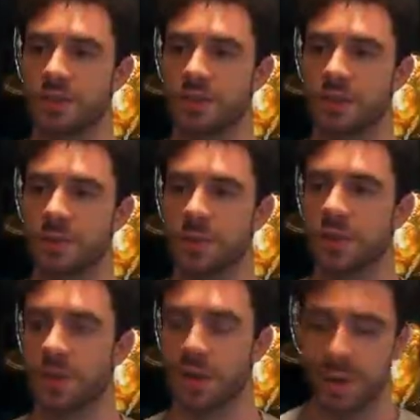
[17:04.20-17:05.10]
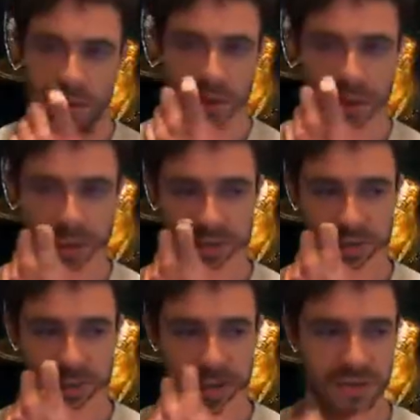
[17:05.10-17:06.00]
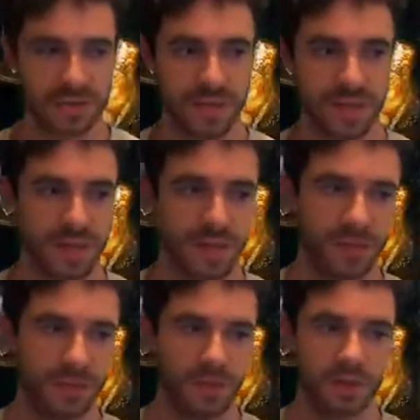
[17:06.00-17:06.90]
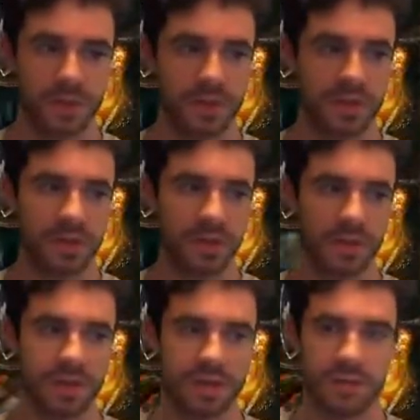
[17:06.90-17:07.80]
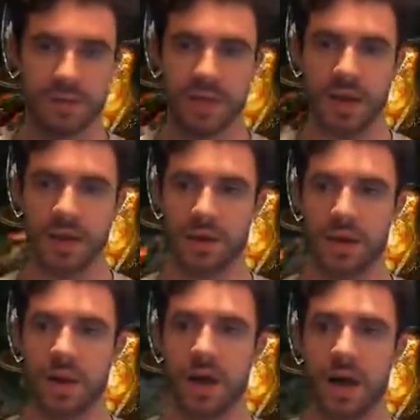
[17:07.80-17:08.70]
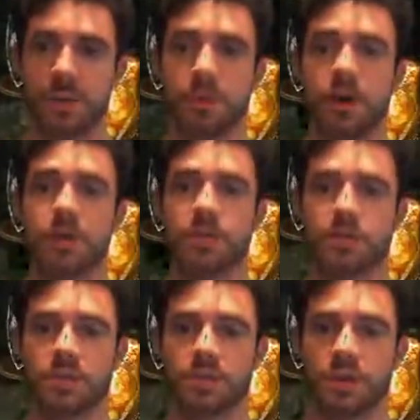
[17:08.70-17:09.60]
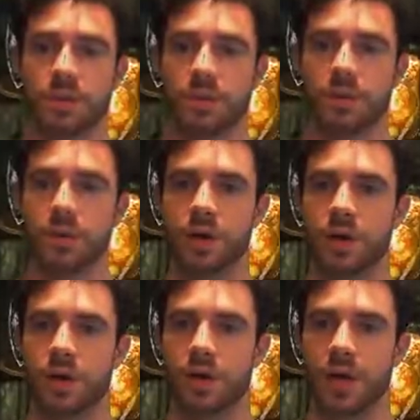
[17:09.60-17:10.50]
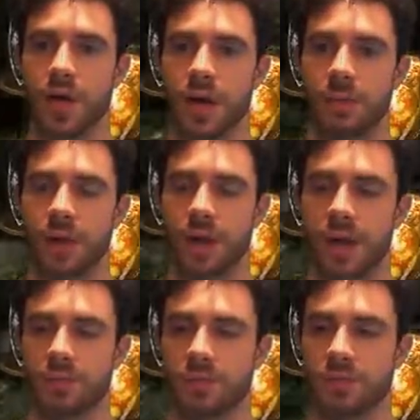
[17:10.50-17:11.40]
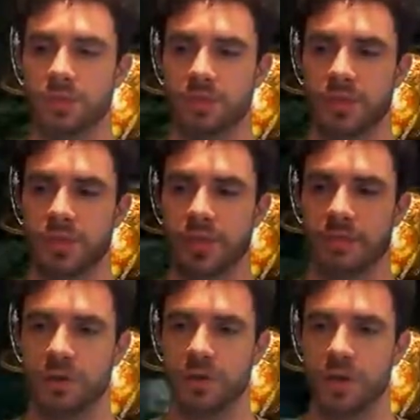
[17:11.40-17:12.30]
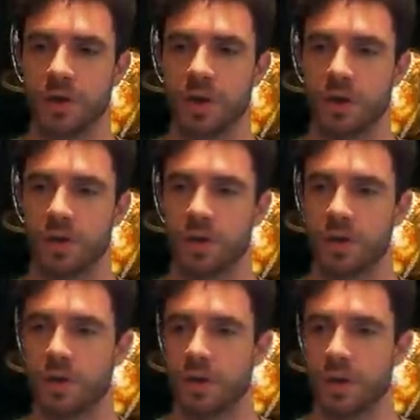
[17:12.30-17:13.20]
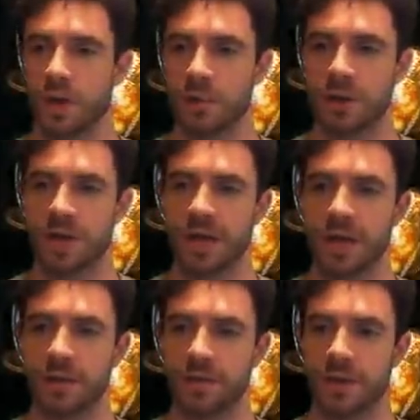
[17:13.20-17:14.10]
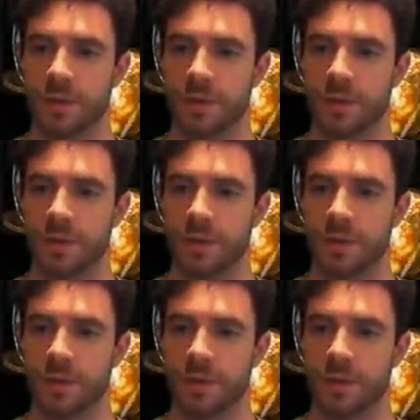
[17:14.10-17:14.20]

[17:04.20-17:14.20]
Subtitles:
time. You know how much of a massive geek I am. Good, now leave the area. I'm going to, don't you worry. I am absolutely, definitely gone. I'm going to get out of here.